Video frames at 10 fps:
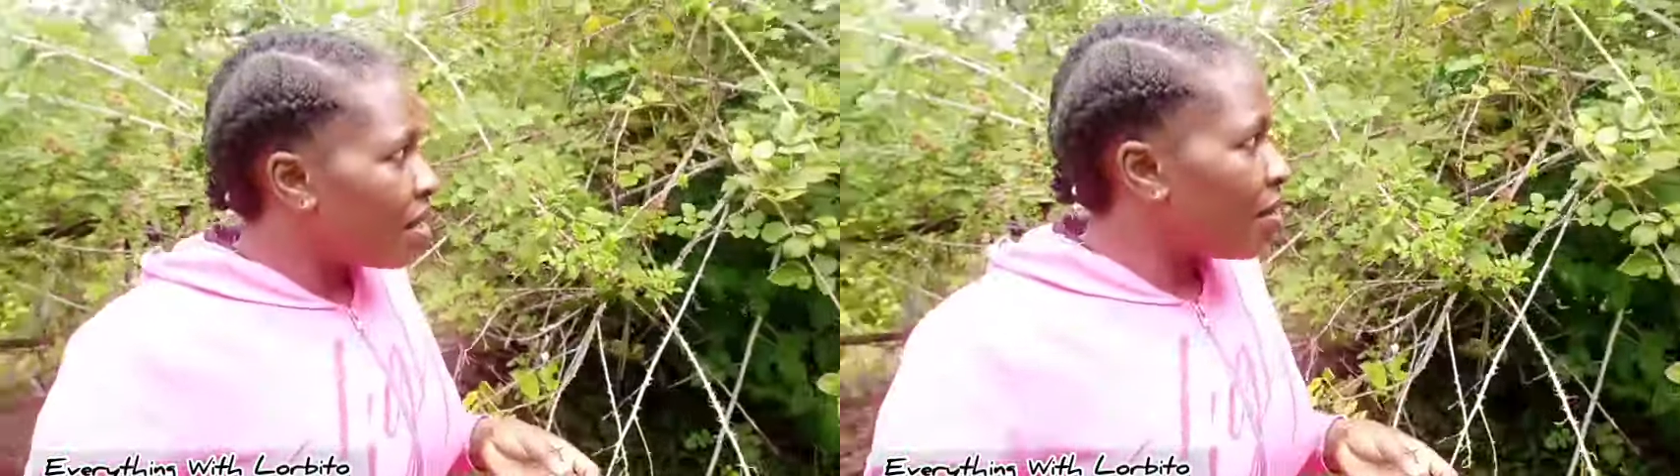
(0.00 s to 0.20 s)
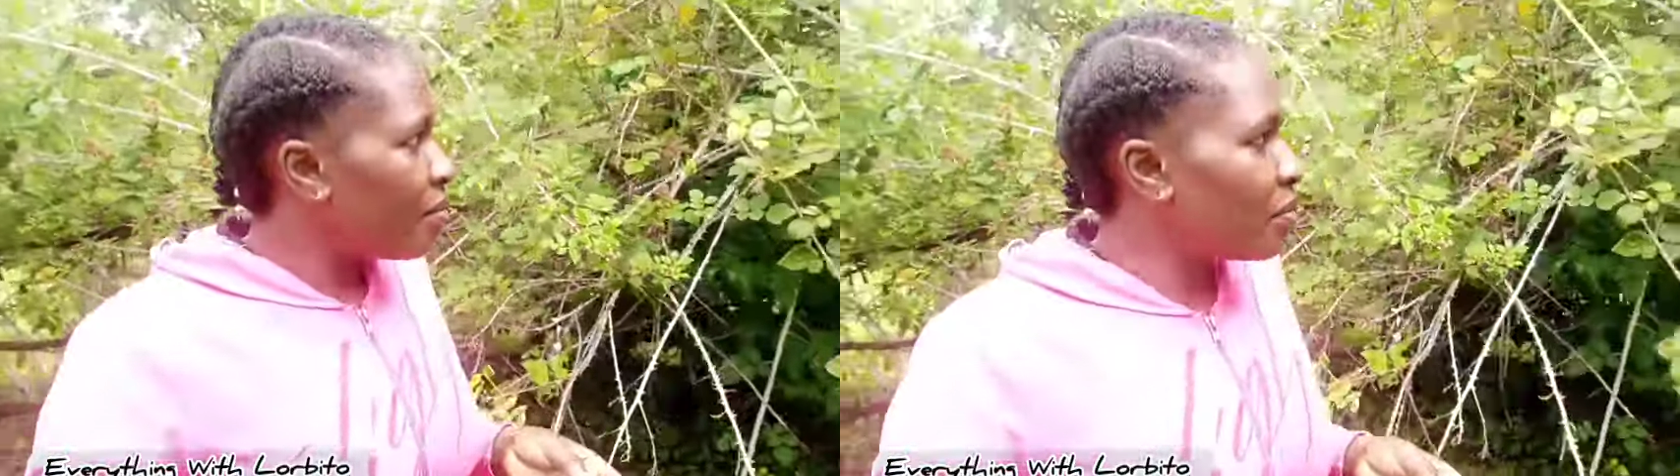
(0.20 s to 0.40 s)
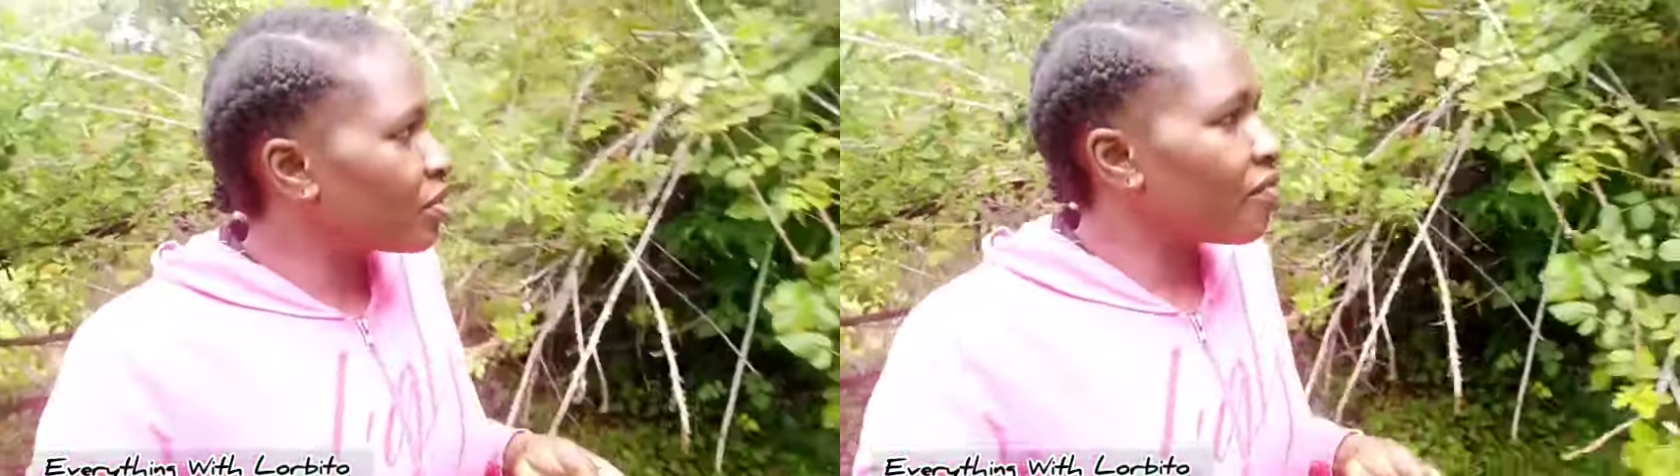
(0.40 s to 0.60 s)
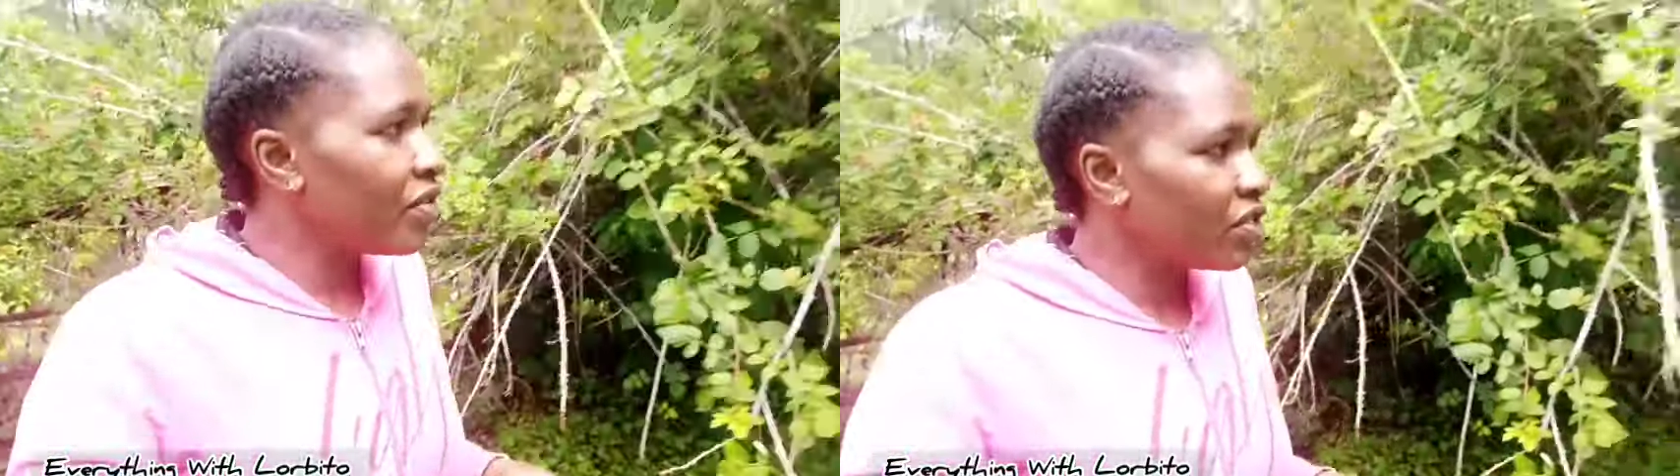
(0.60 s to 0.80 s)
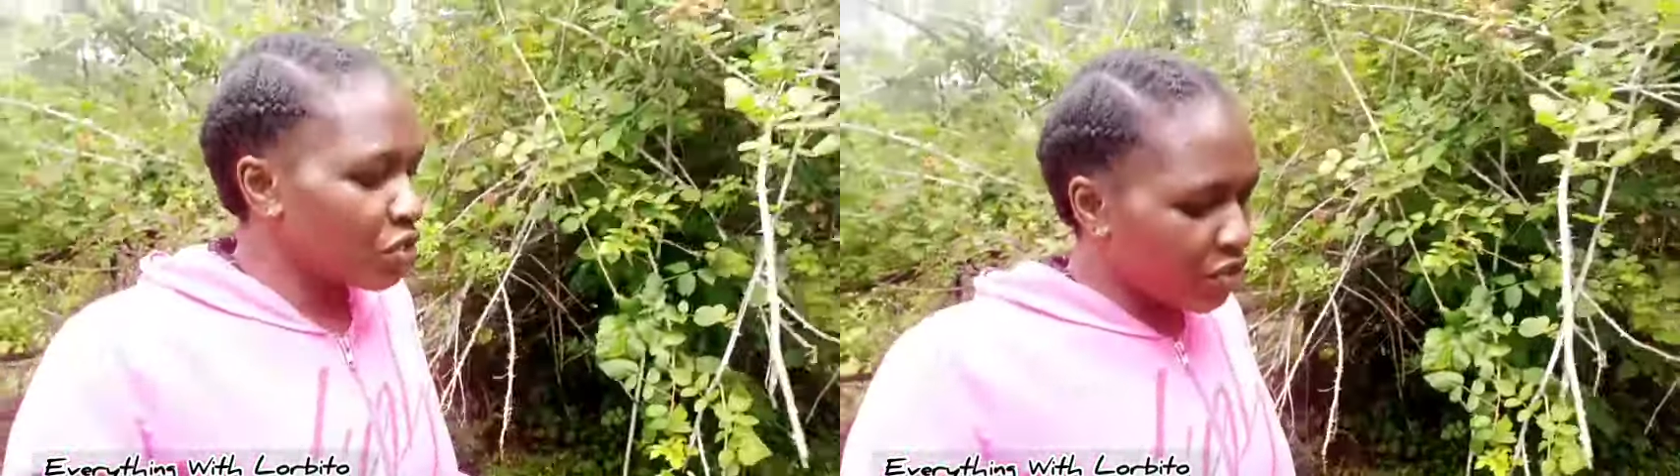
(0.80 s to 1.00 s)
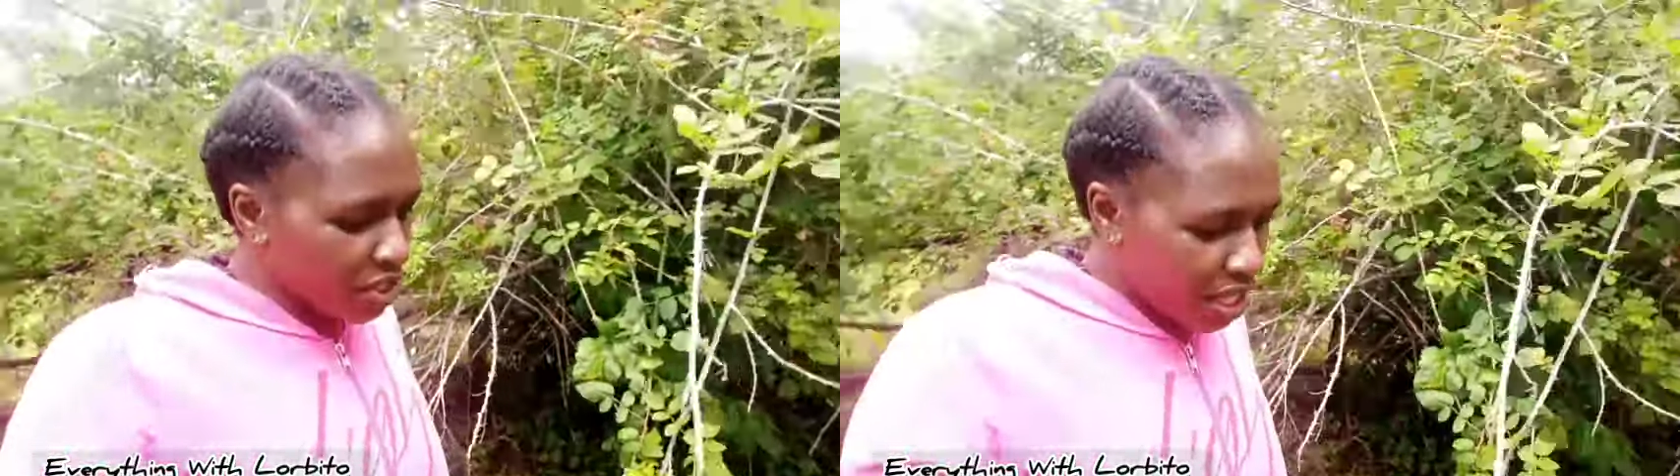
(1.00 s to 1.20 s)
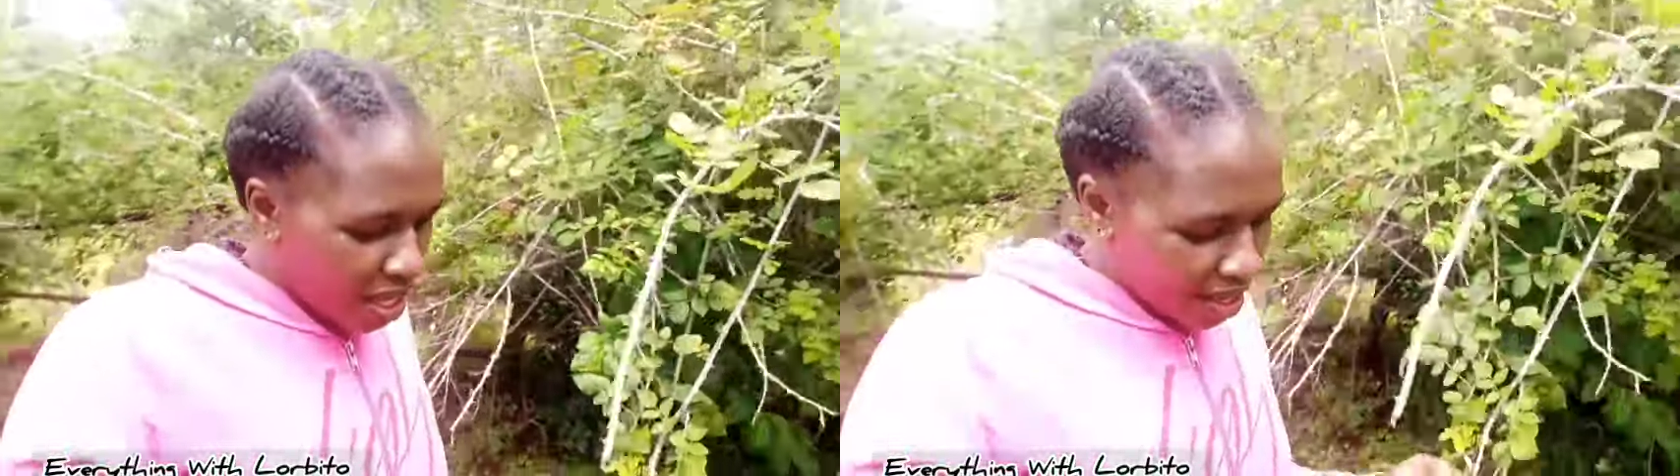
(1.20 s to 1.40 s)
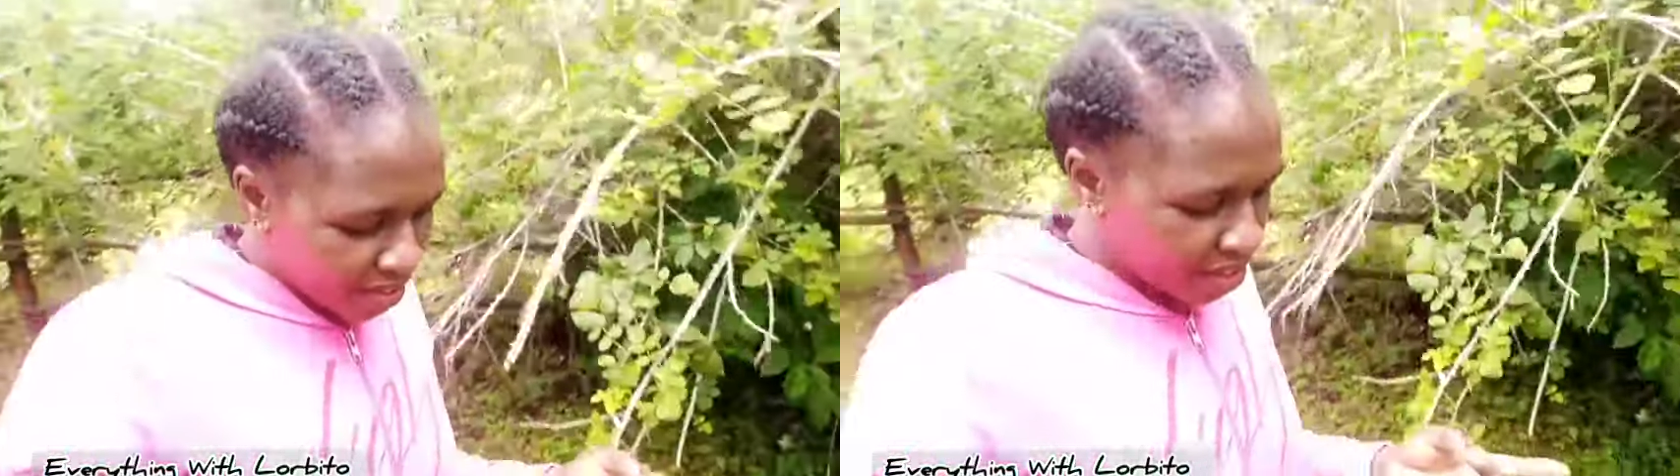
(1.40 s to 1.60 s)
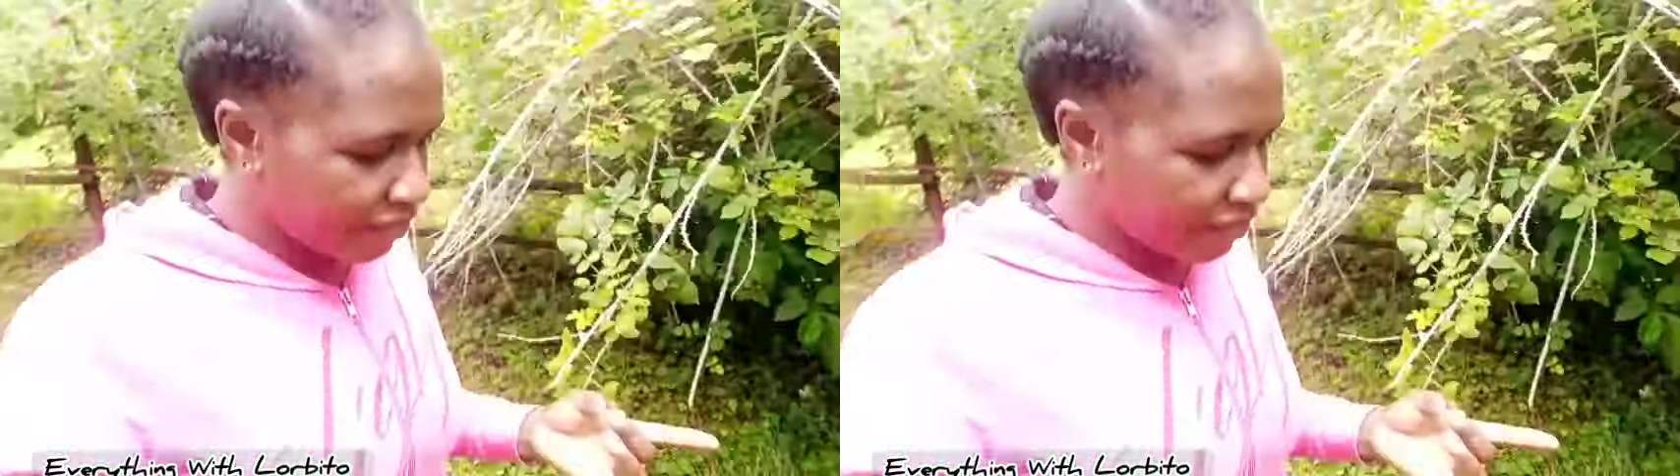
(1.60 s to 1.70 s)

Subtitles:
most of the